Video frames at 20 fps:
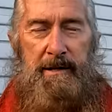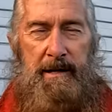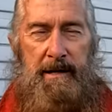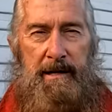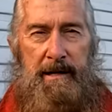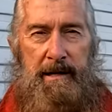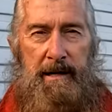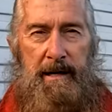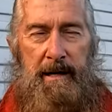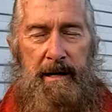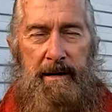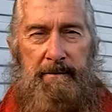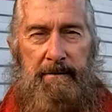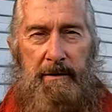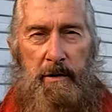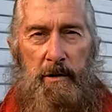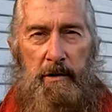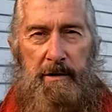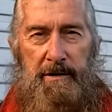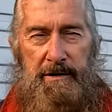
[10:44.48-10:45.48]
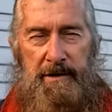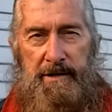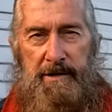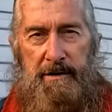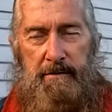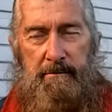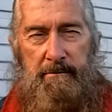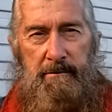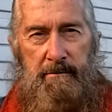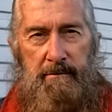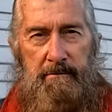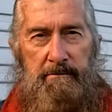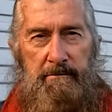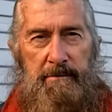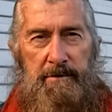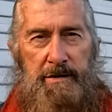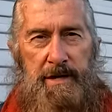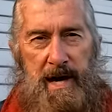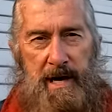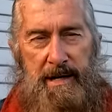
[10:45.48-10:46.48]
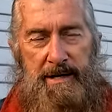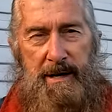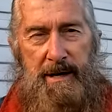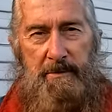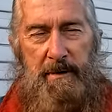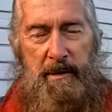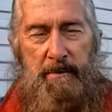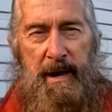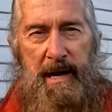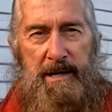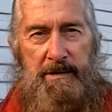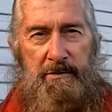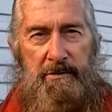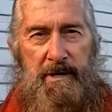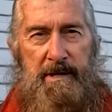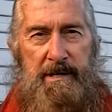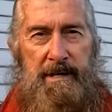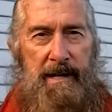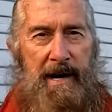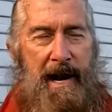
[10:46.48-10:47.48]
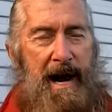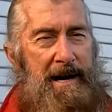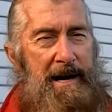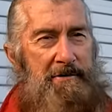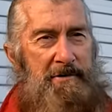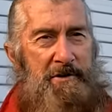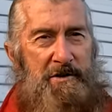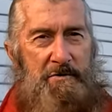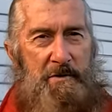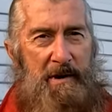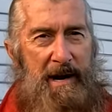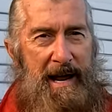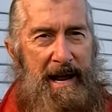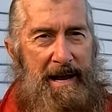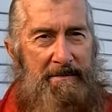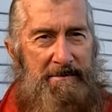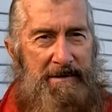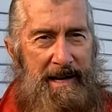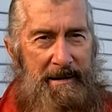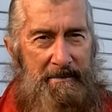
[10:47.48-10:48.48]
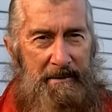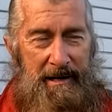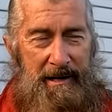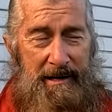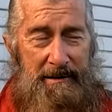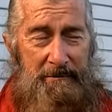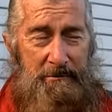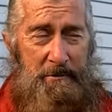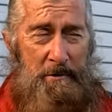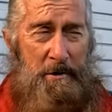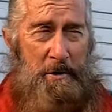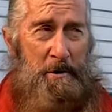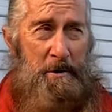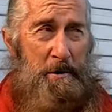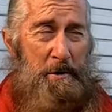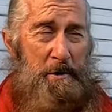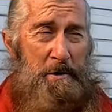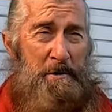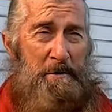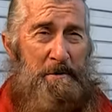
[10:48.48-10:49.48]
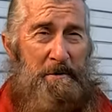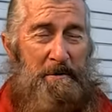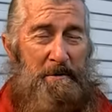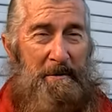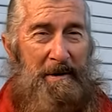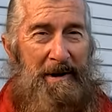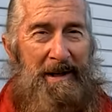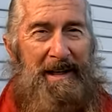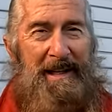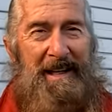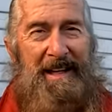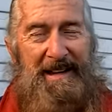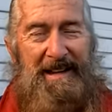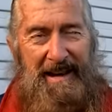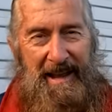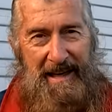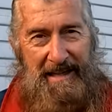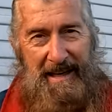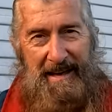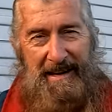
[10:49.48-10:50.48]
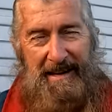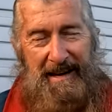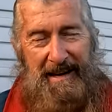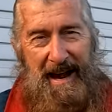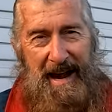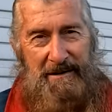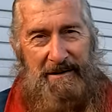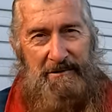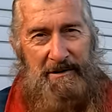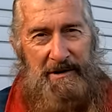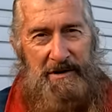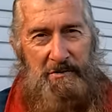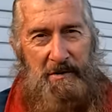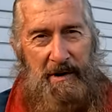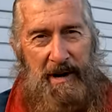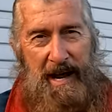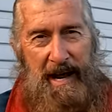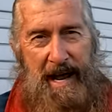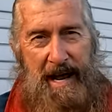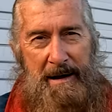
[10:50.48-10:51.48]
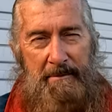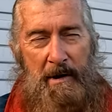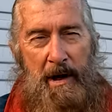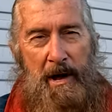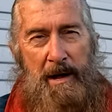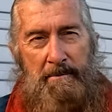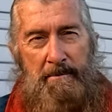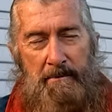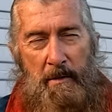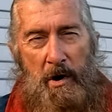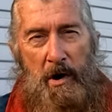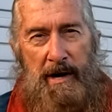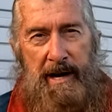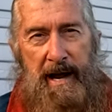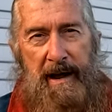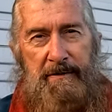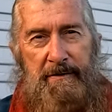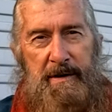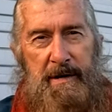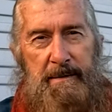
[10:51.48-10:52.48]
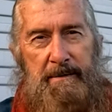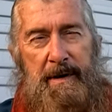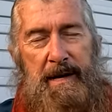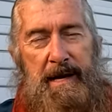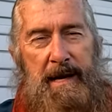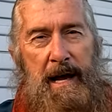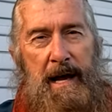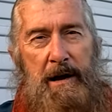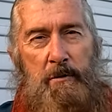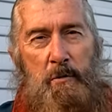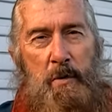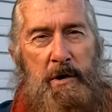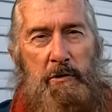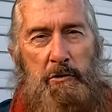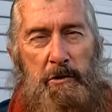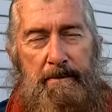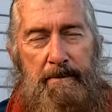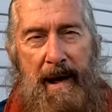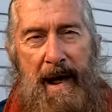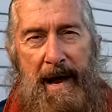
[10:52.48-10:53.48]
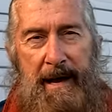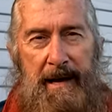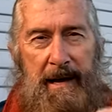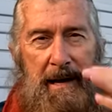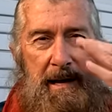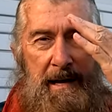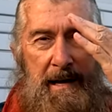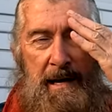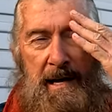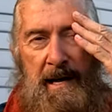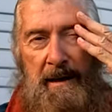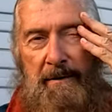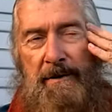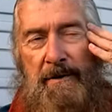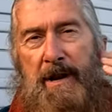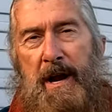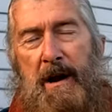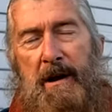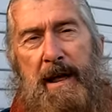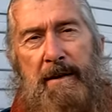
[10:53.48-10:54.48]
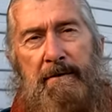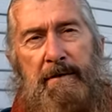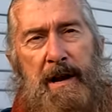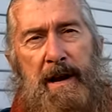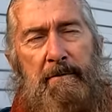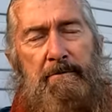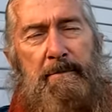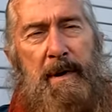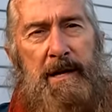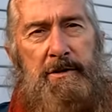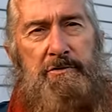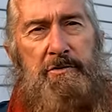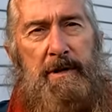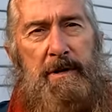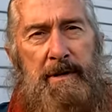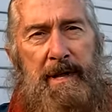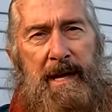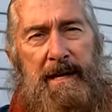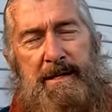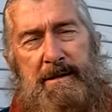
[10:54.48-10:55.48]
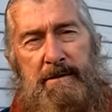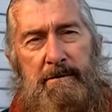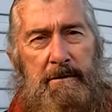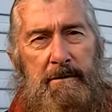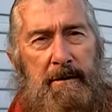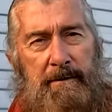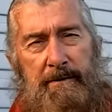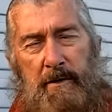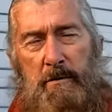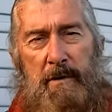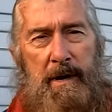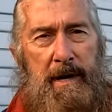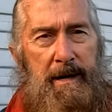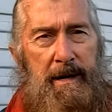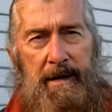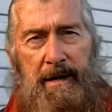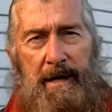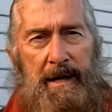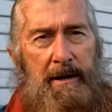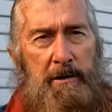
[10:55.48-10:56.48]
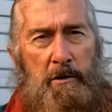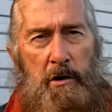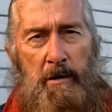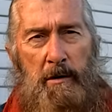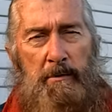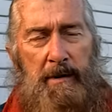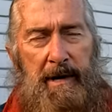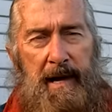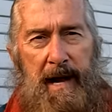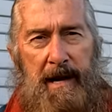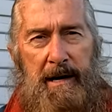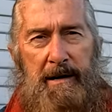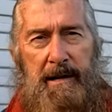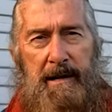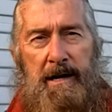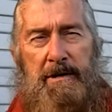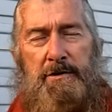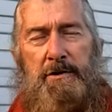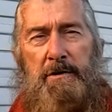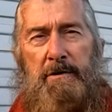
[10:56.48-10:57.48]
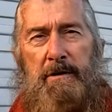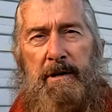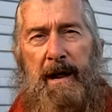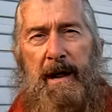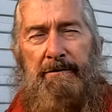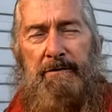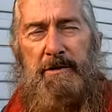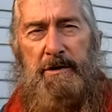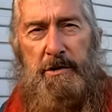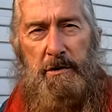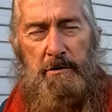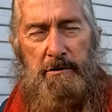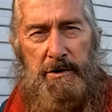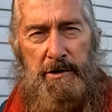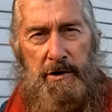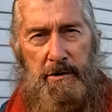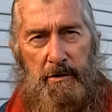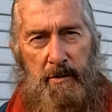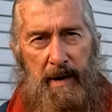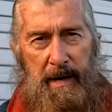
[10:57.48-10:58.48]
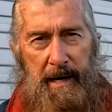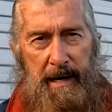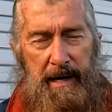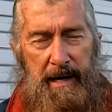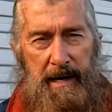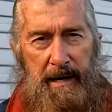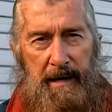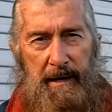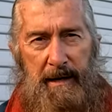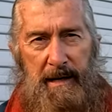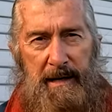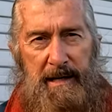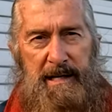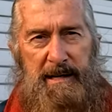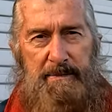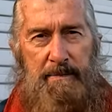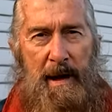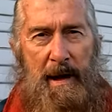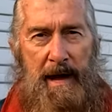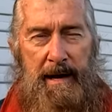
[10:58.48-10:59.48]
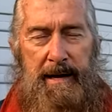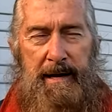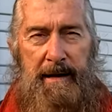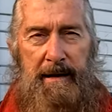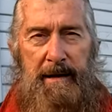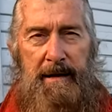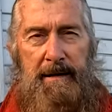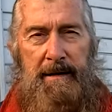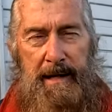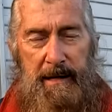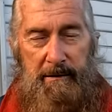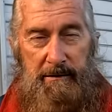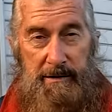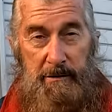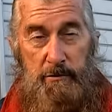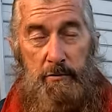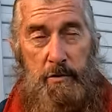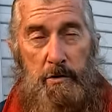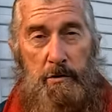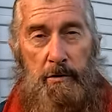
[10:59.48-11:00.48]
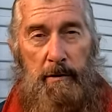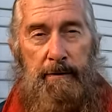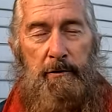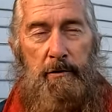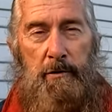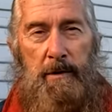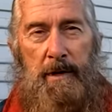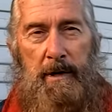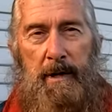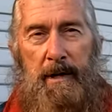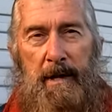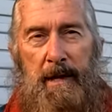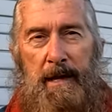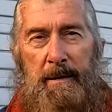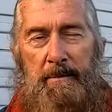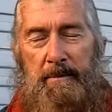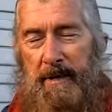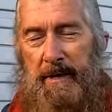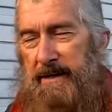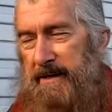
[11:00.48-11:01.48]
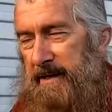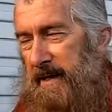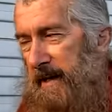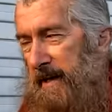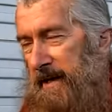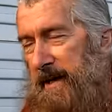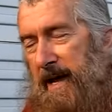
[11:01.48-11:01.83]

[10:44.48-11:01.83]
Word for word: the uh, inverter just to charge up the batteries and 120 amps coming in, woohoo! Now that 120 amp might have to be uh, whittled back if you don't have enough battery. That's all a very complicated issue. You'd have to talk to a uh, Sparky. There is a rule for it. But uh,